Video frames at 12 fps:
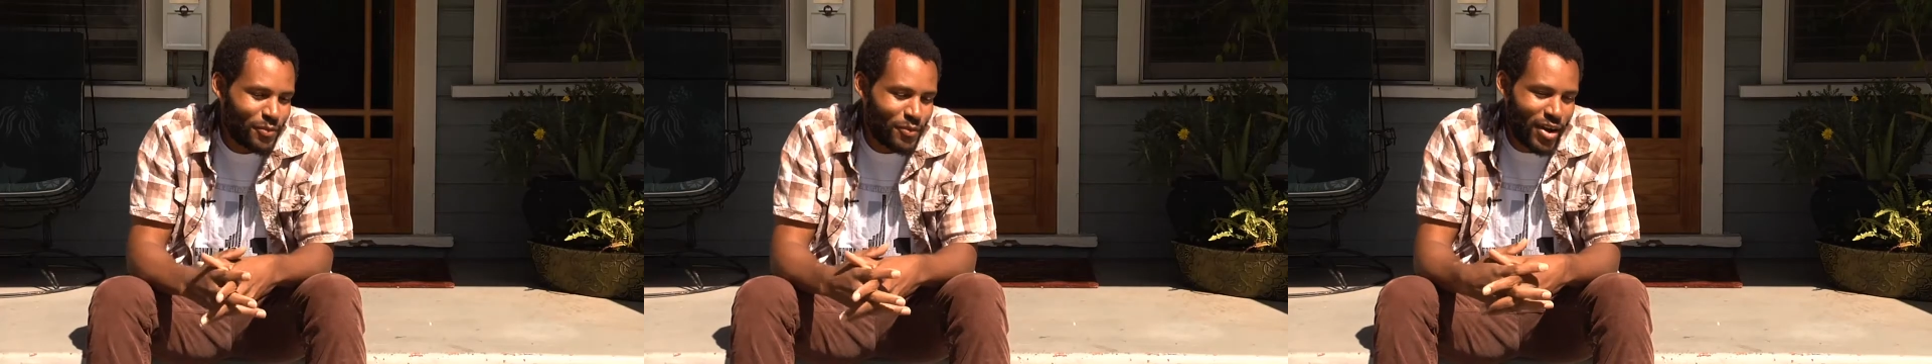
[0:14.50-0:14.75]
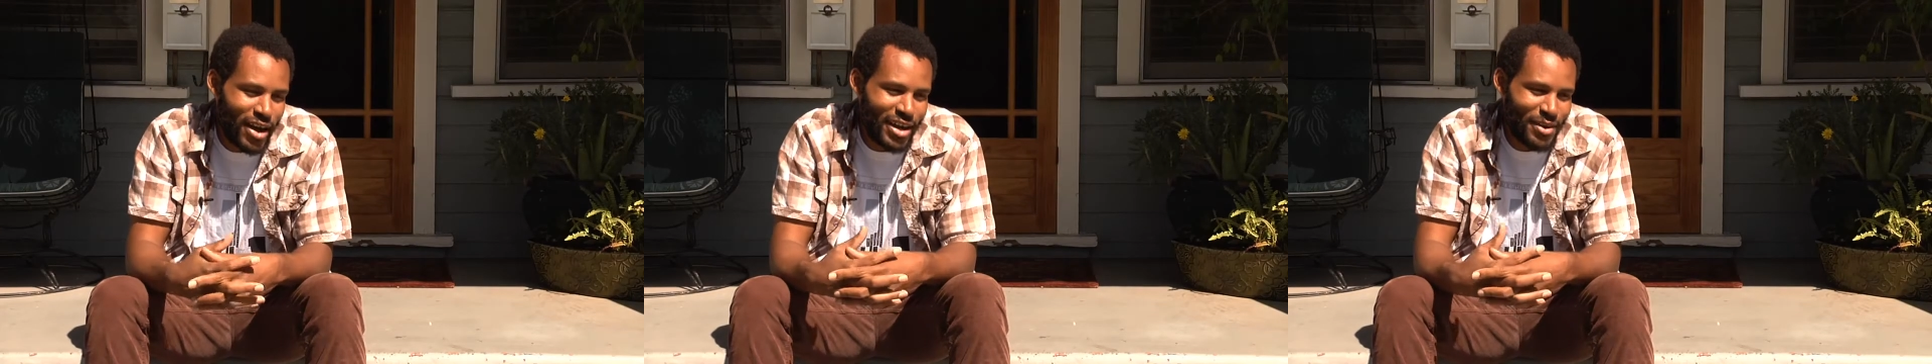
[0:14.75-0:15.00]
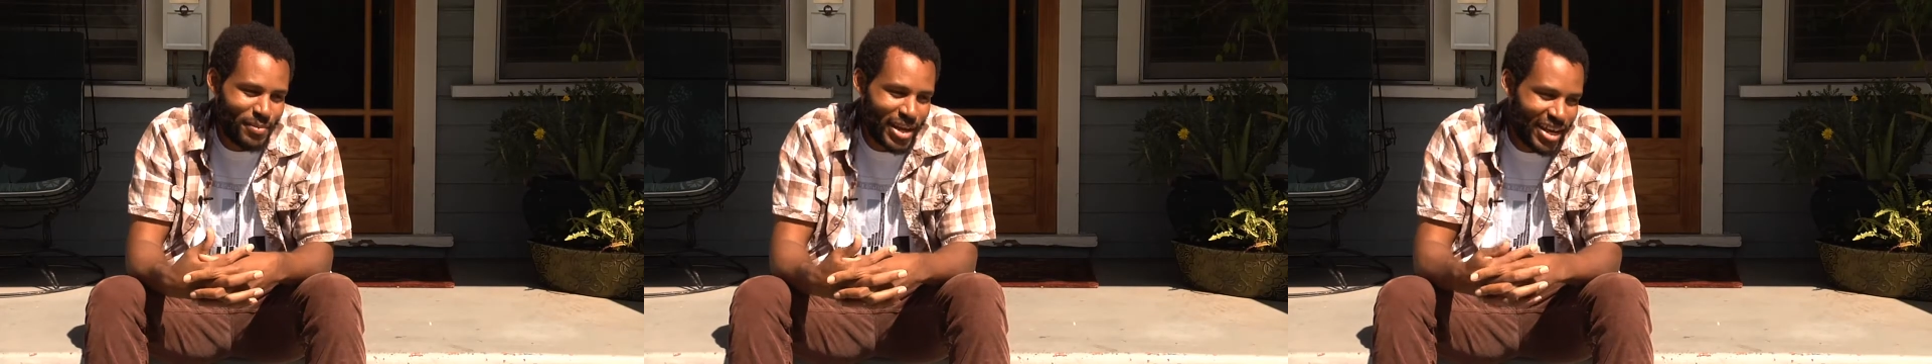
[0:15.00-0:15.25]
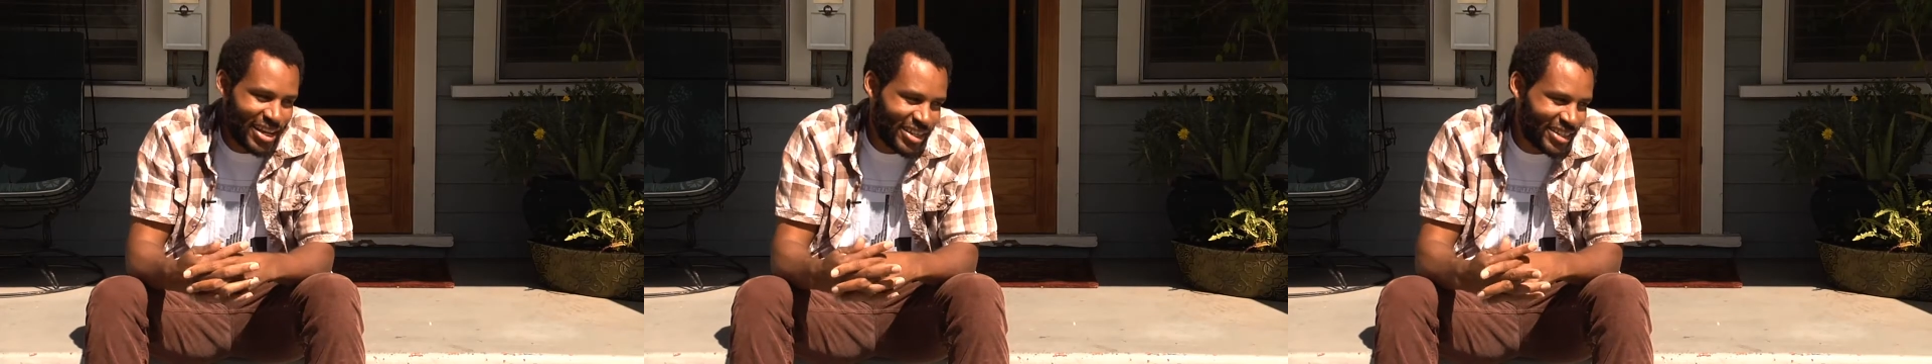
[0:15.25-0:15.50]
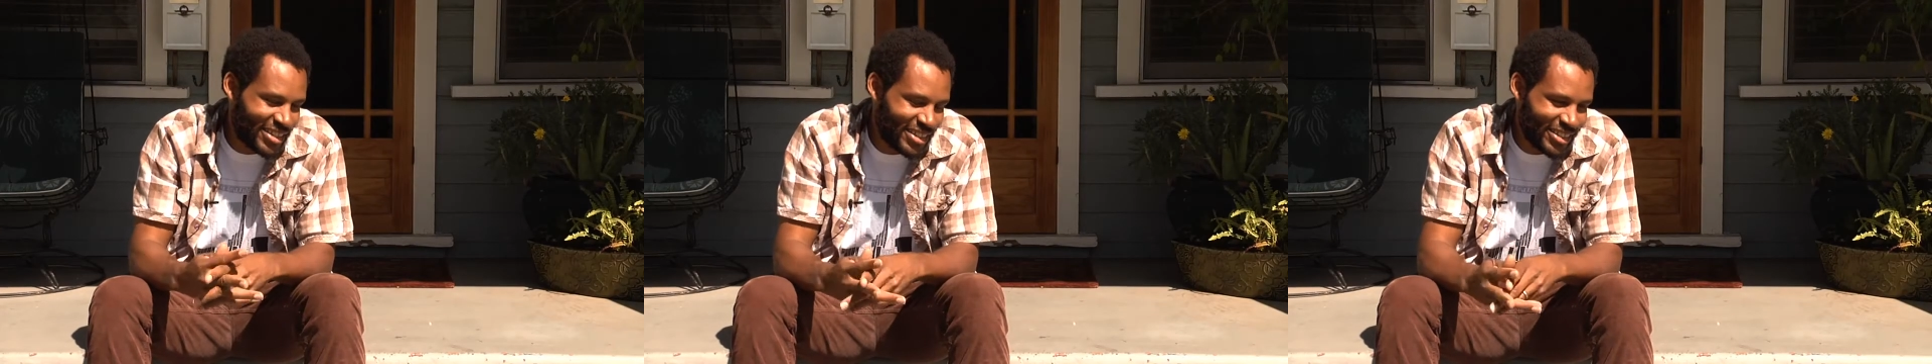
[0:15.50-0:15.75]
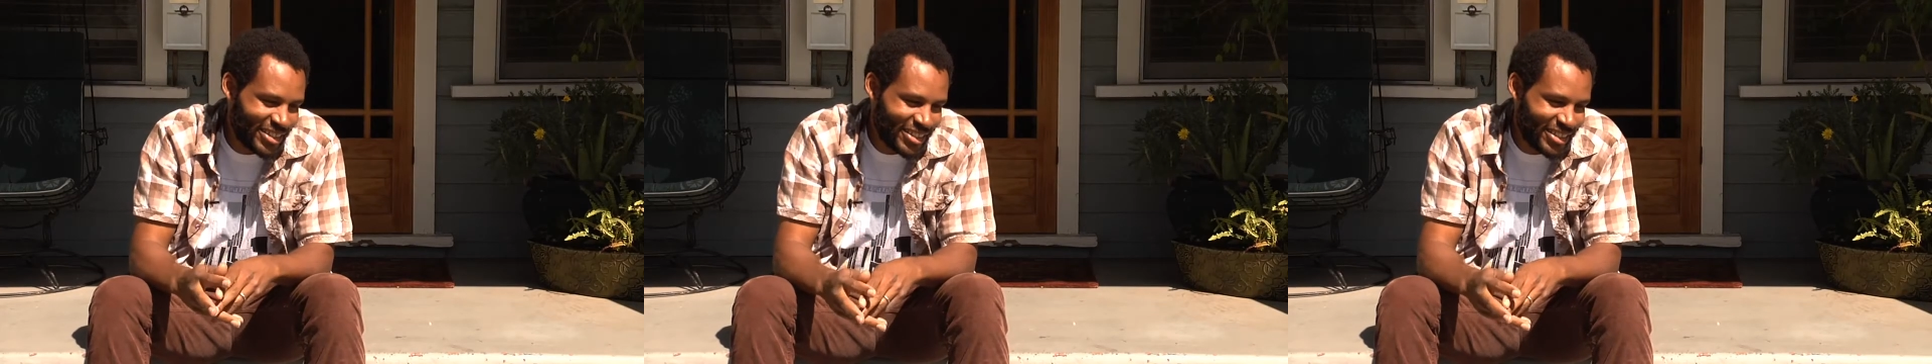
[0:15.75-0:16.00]
Fun, man.
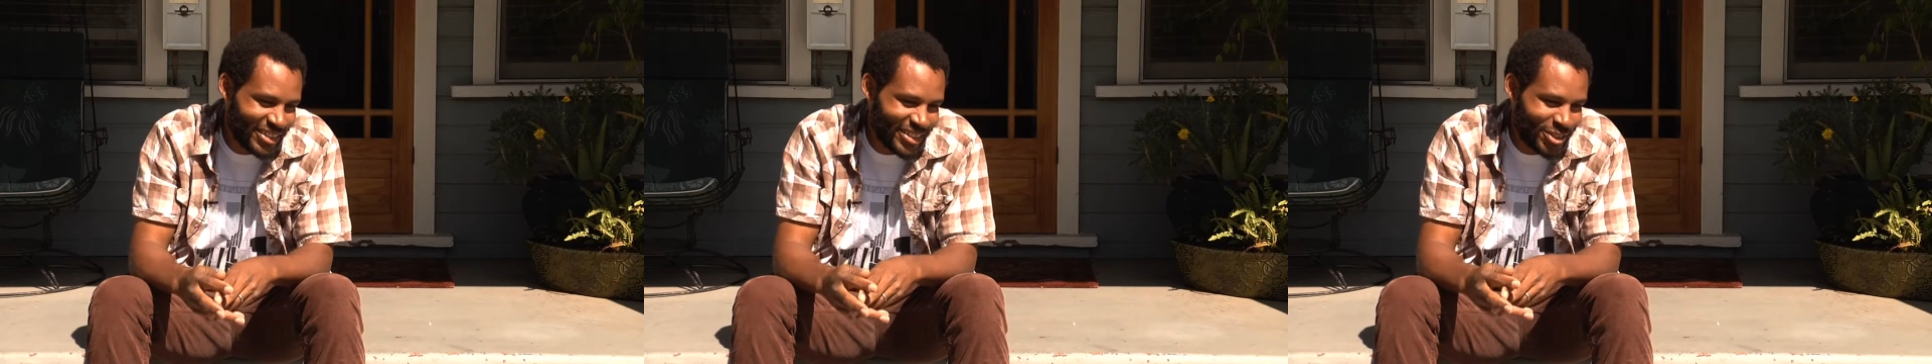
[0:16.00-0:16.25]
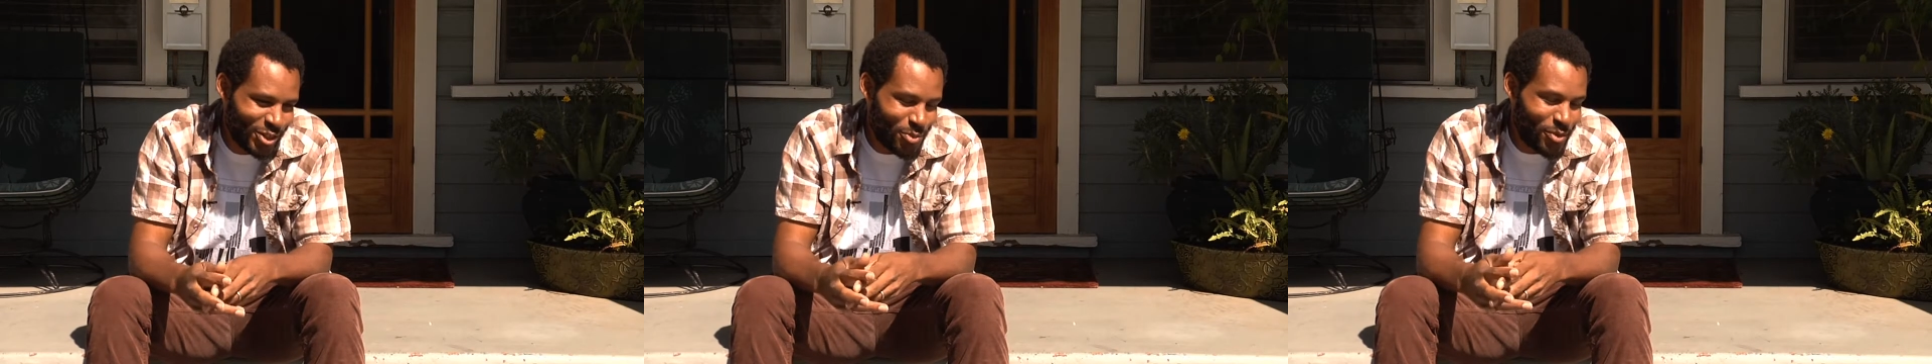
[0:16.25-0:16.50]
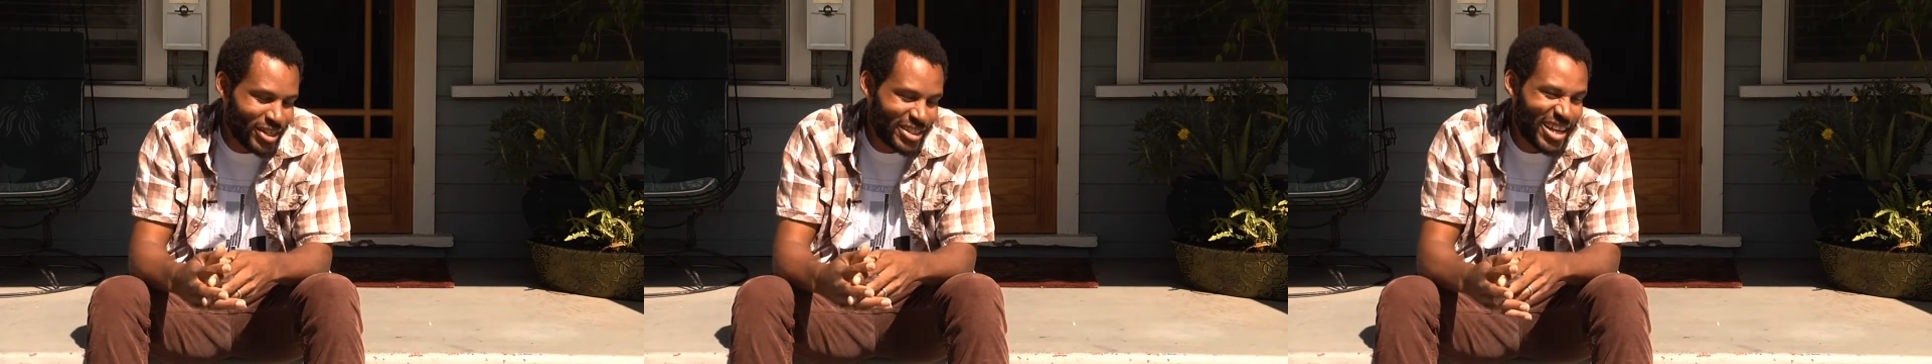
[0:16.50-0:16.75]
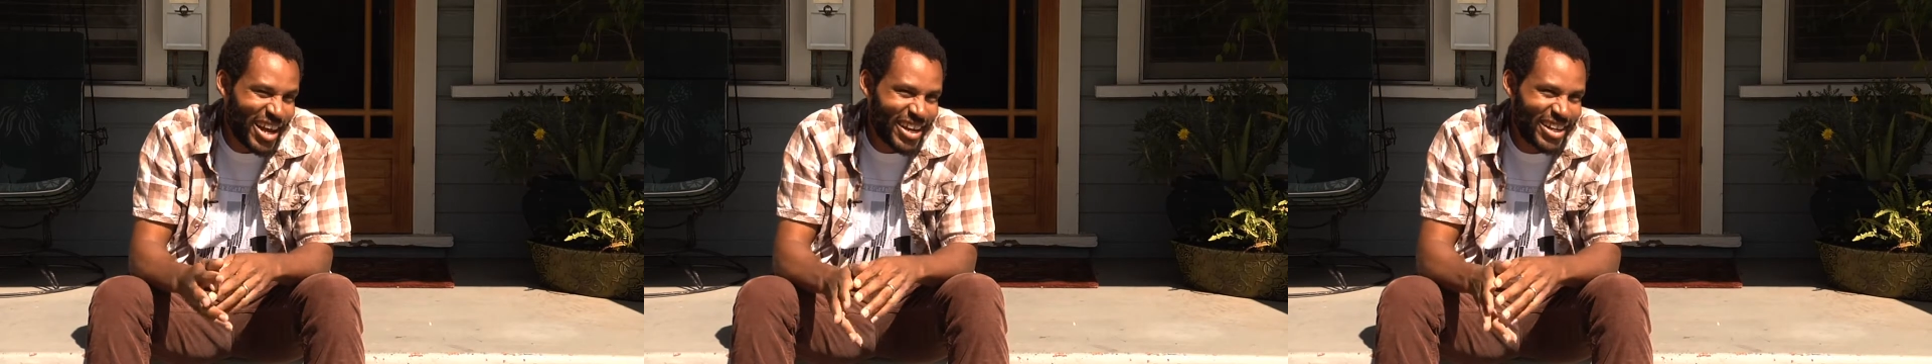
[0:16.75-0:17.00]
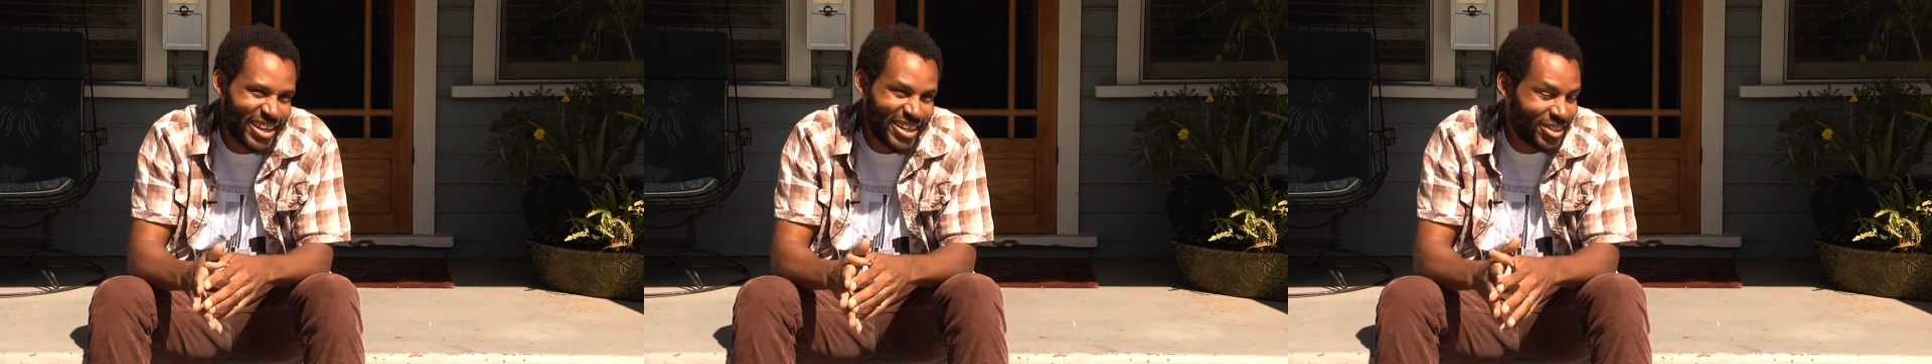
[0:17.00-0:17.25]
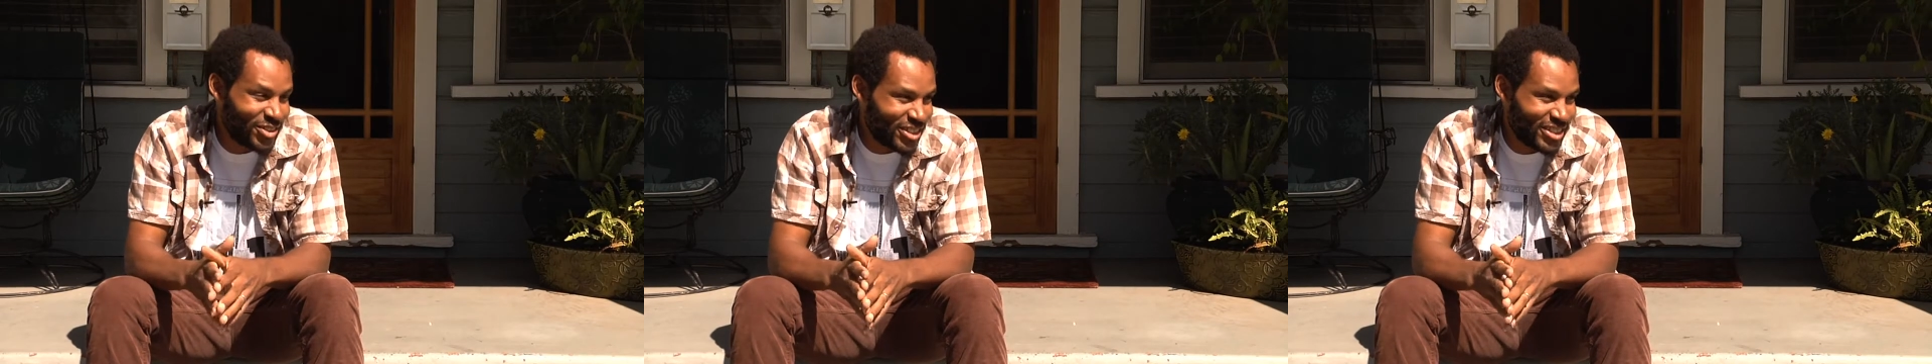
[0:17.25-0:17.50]
Super exciting
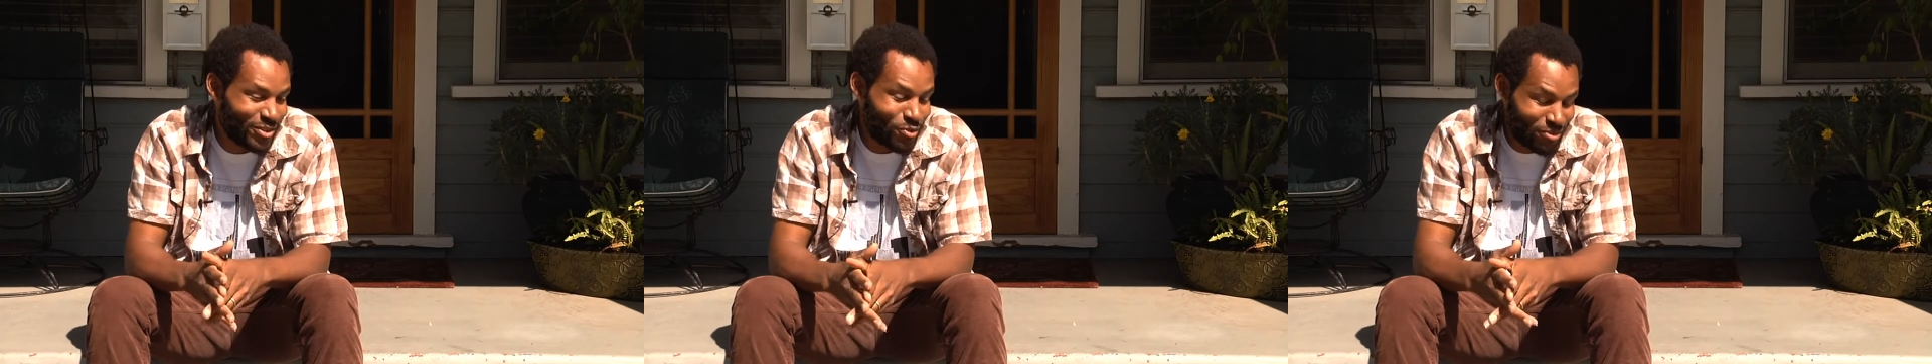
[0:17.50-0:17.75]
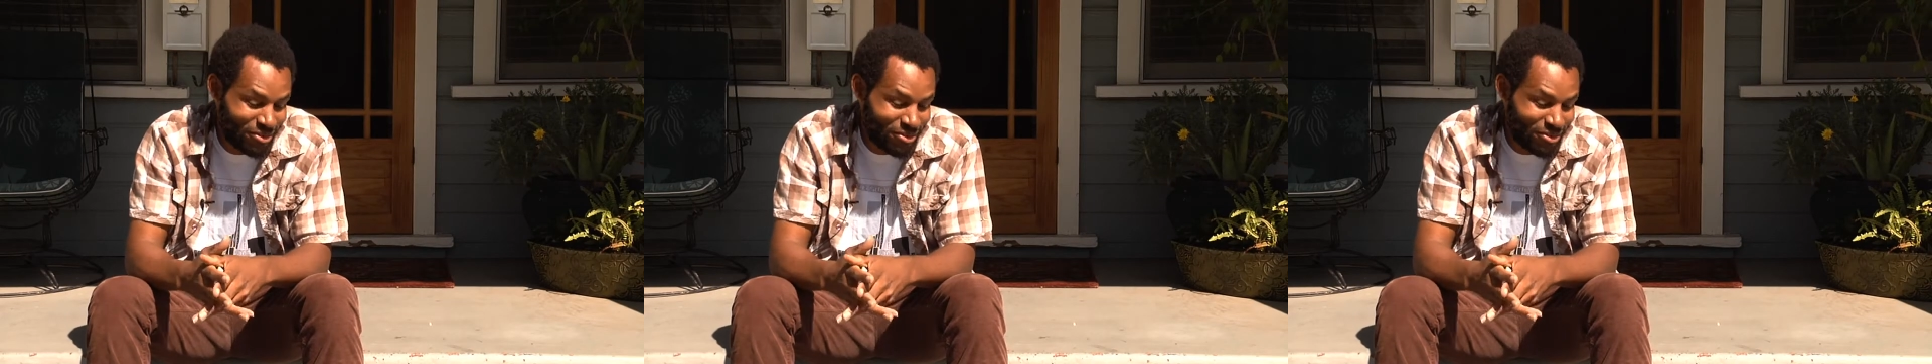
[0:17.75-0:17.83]
and just,